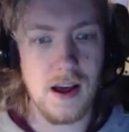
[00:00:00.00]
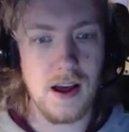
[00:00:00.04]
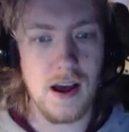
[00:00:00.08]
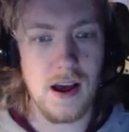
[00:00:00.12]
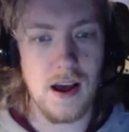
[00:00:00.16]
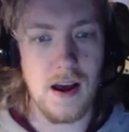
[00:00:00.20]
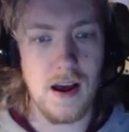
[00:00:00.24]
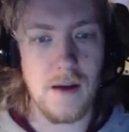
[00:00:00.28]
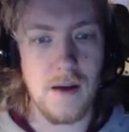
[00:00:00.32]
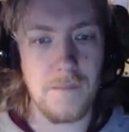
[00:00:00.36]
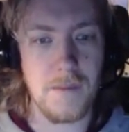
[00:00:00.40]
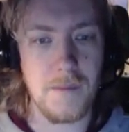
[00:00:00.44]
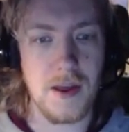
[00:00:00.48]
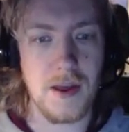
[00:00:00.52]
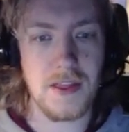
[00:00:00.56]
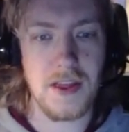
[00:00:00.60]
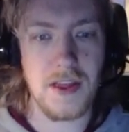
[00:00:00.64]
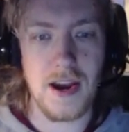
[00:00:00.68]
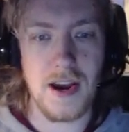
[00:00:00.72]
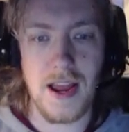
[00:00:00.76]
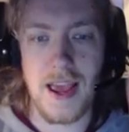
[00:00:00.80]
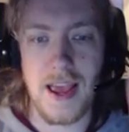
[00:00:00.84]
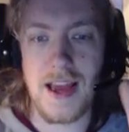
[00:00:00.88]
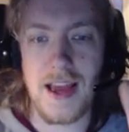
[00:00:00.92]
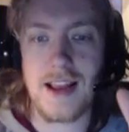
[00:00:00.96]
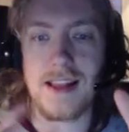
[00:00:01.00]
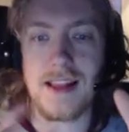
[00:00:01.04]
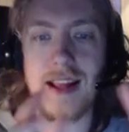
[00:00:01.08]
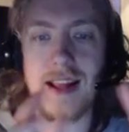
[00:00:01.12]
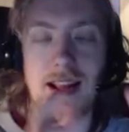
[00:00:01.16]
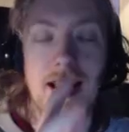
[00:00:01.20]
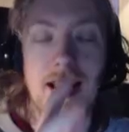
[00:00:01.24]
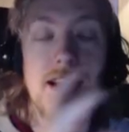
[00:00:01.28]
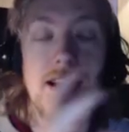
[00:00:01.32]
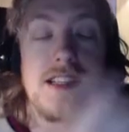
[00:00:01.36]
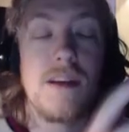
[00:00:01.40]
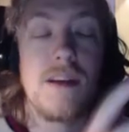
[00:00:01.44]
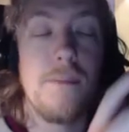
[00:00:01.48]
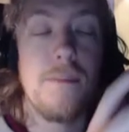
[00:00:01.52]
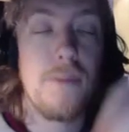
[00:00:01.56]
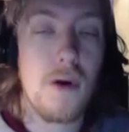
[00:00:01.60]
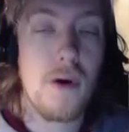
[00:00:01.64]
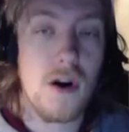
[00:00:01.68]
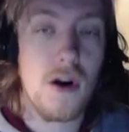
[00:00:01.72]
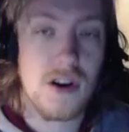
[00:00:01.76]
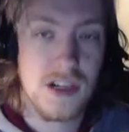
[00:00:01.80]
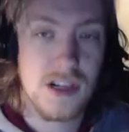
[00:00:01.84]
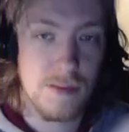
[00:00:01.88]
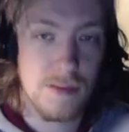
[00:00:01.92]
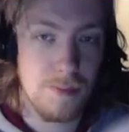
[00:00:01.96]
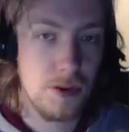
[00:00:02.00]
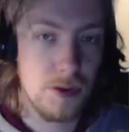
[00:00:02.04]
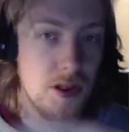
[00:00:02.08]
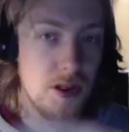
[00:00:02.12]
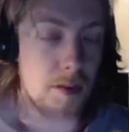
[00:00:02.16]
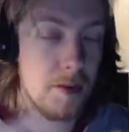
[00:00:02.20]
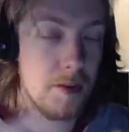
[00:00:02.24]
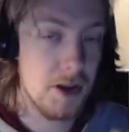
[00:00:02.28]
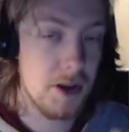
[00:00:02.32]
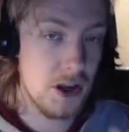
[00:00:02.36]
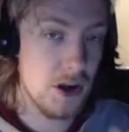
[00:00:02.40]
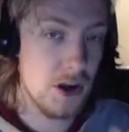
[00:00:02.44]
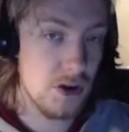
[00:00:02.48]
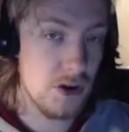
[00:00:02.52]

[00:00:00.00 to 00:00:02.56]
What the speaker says: And then I edit that into parts and put them on